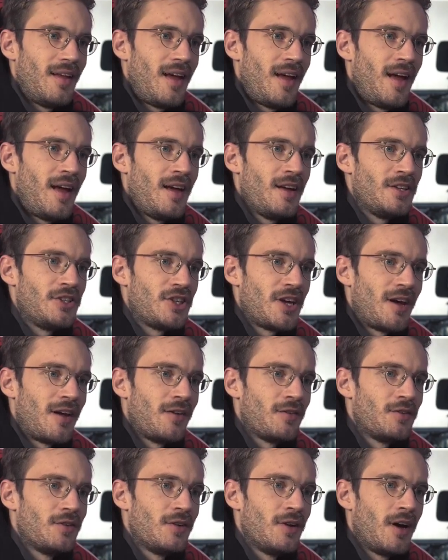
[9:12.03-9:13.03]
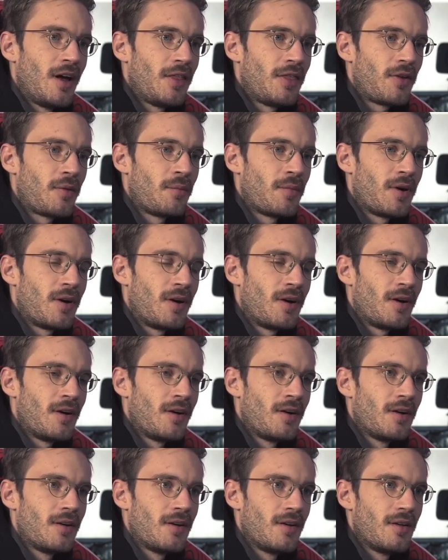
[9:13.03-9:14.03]
Hey, shout out to
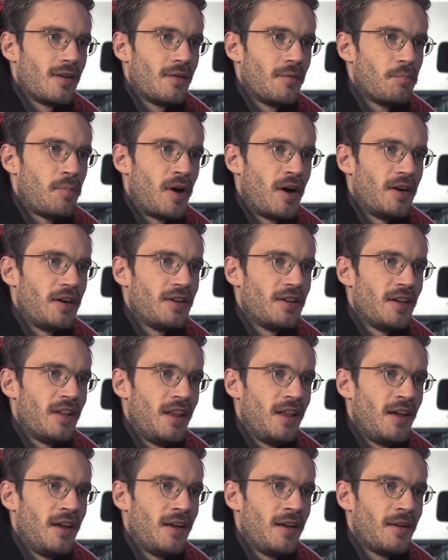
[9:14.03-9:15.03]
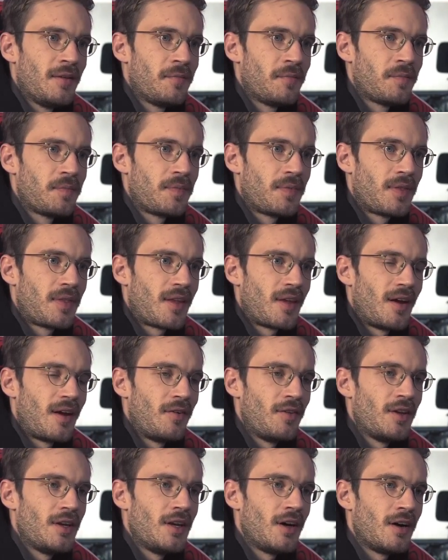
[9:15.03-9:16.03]
Gothenburg. Park delay.
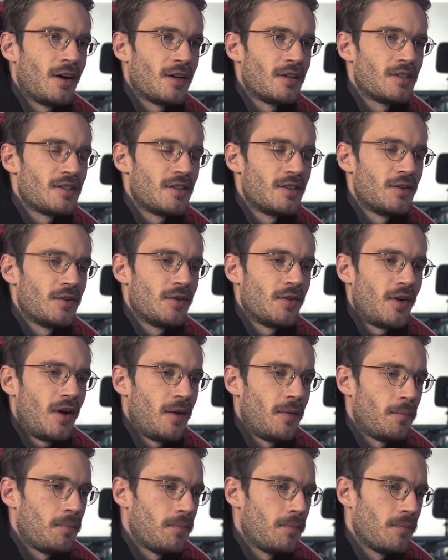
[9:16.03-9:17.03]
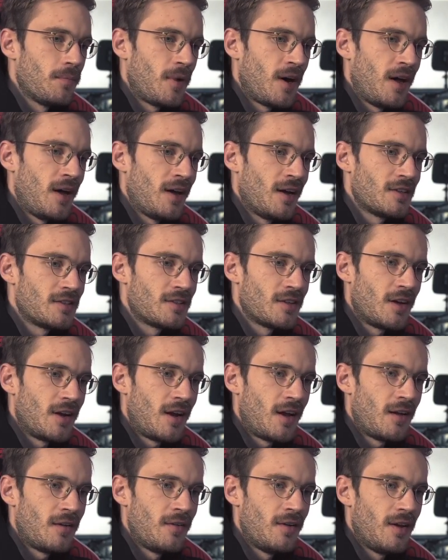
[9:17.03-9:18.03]
How are the doggies? They're doing great. Maya has not
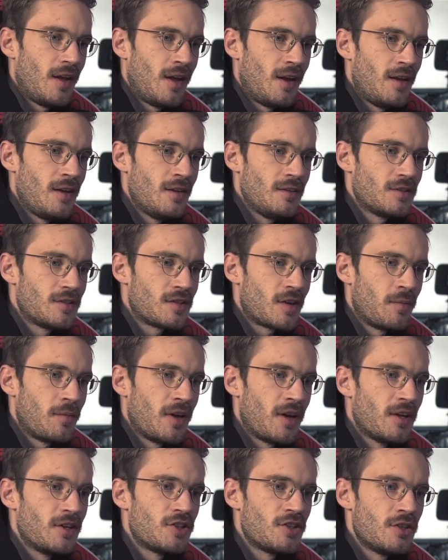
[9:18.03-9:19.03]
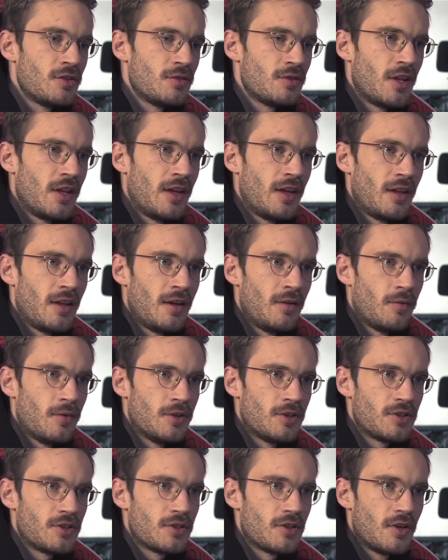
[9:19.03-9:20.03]
had any stomach issue lately,
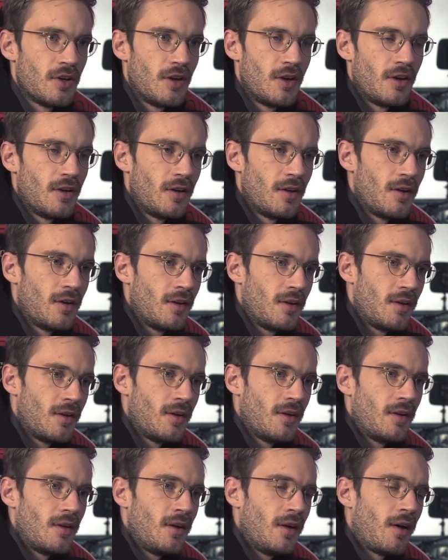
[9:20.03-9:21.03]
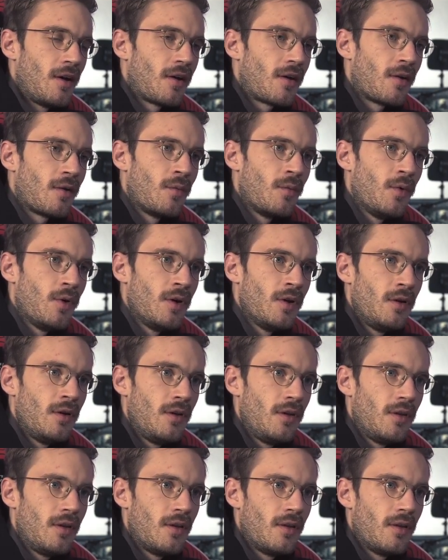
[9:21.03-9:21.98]
which, knock on wood.